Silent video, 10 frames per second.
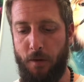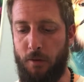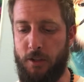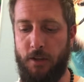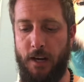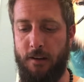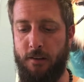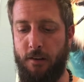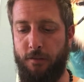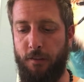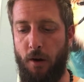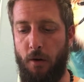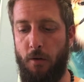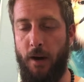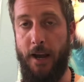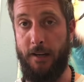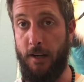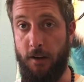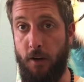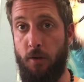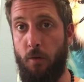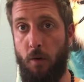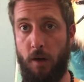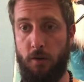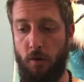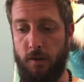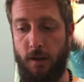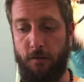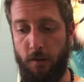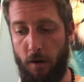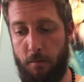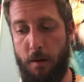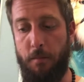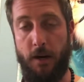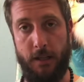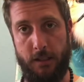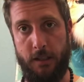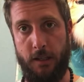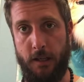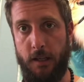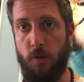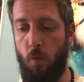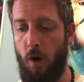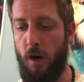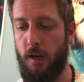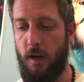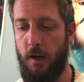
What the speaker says: Once you get into the flow and continue to work towards that flow, remember it is work,